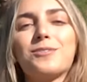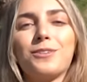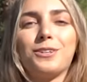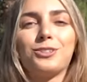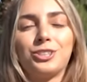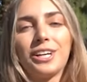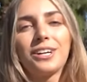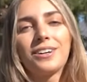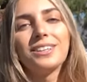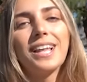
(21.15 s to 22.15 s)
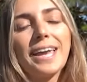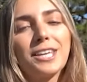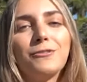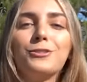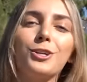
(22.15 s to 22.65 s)
this video a share, a like,
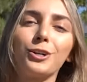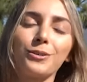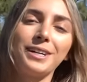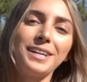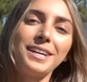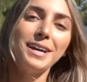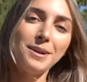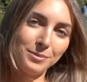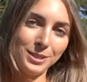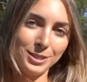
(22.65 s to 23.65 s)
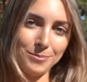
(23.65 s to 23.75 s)
and if you don't already, please